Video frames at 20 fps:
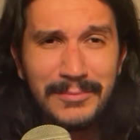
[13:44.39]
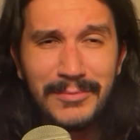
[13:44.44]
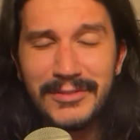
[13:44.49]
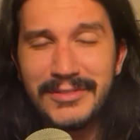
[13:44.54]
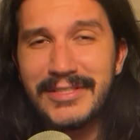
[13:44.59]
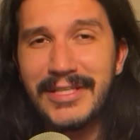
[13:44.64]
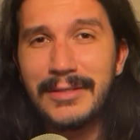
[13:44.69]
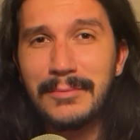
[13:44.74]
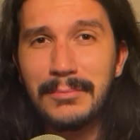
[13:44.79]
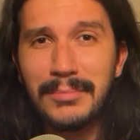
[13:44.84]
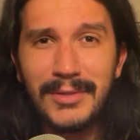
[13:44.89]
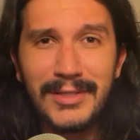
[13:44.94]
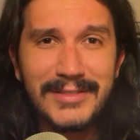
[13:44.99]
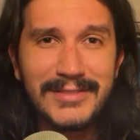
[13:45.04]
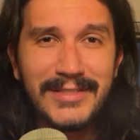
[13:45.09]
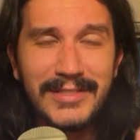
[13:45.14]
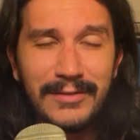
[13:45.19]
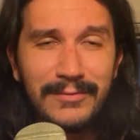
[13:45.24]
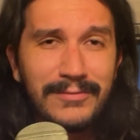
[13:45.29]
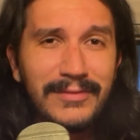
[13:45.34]
percent
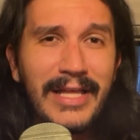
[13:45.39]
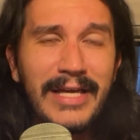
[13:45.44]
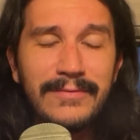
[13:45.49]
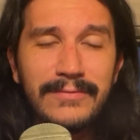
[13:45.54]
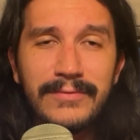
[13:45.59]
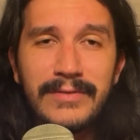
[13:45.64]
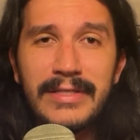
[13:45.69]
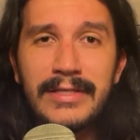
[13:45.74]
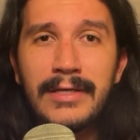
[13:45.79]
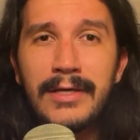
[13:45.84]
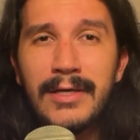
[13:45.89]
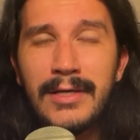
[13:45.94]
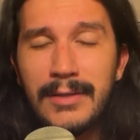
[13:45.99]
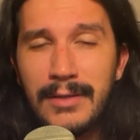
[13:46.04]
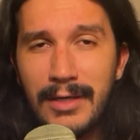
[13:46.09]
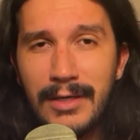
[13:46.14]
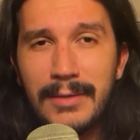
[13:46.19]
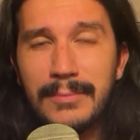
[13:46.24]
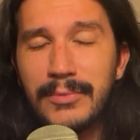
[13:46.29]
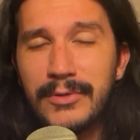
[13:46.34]
plus like a flat fee
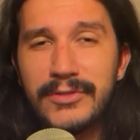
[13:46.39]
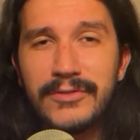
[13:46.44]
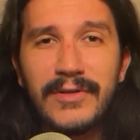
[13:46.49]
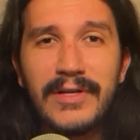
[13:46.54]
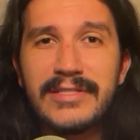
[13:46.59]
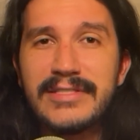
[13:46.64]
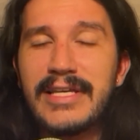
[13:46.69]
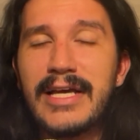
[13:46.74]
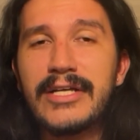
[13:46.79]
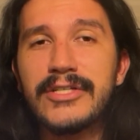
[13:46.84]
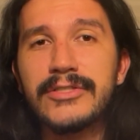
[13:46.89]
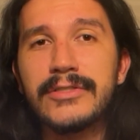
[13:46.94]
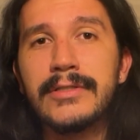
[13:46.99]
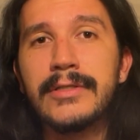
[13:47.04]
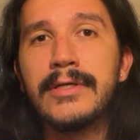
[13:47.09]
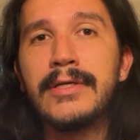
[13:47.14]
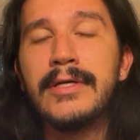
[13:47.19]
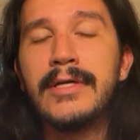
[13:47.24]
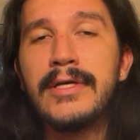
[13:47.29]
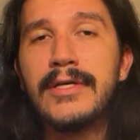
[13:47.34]
uh, per transaction.